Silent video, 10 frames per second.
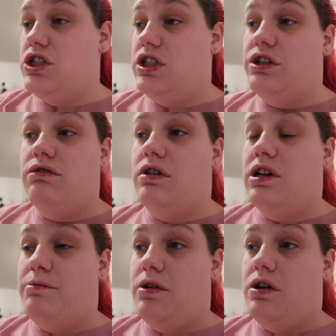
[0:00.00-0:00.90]
She
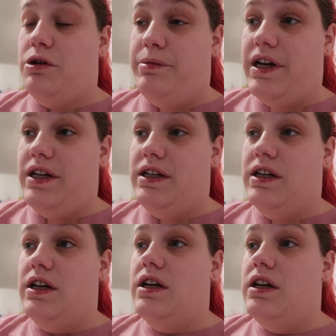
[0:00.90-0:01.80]
crawled up on our bed.
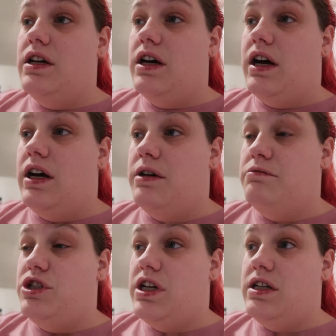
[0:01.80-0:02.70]

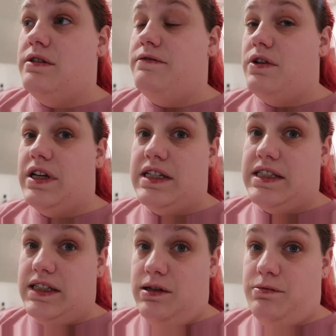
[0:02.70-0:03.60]
Um, she ended up falling
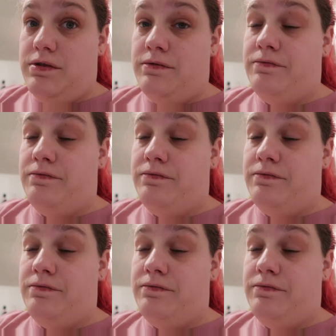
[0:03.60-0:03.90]
asleep.